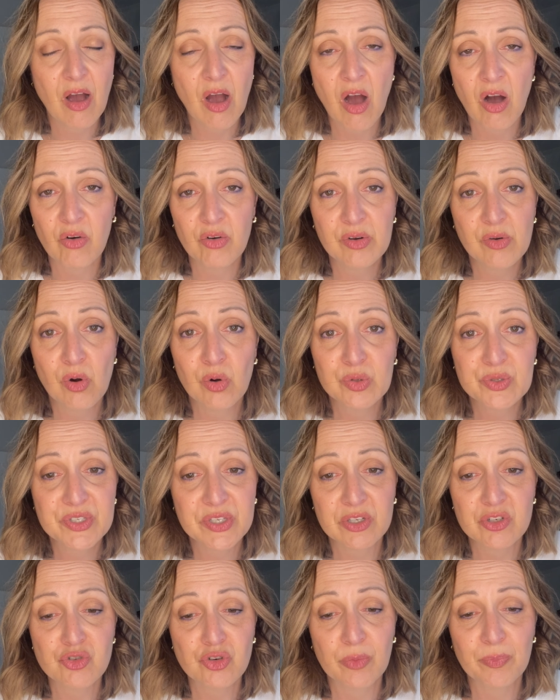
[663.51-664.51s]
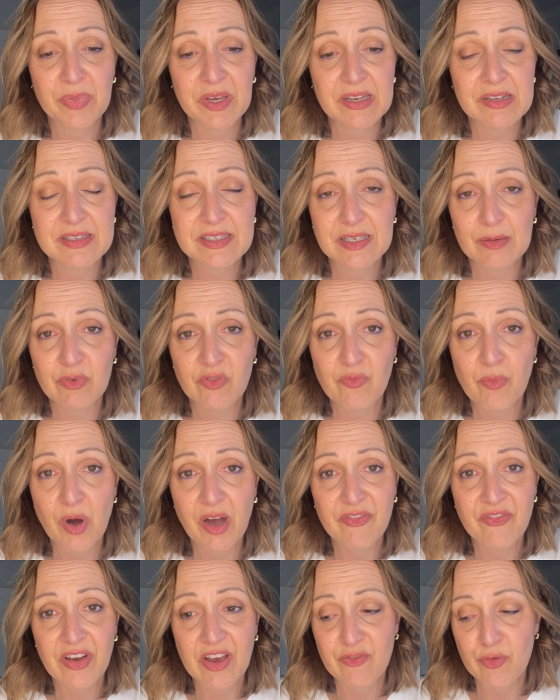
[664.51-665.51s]
I'll also drop in some of my
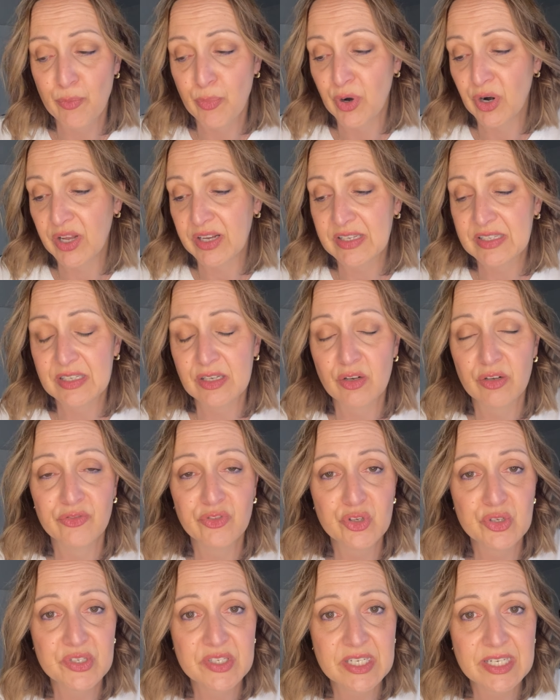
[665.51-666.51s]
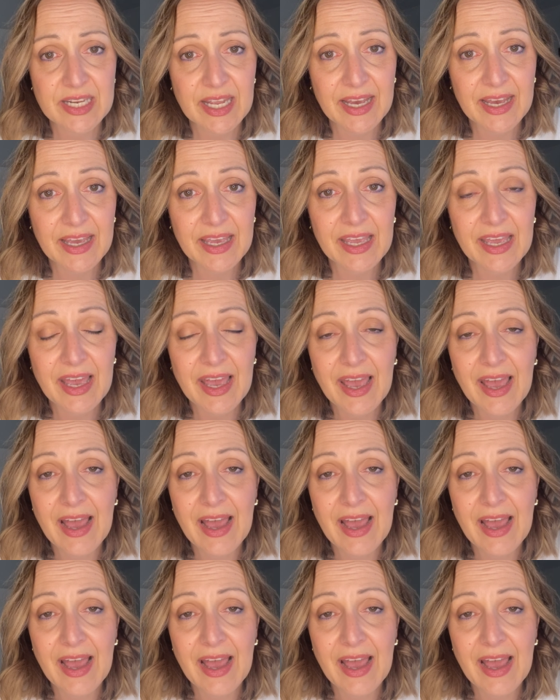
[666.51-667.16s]
favorite products that I've used today,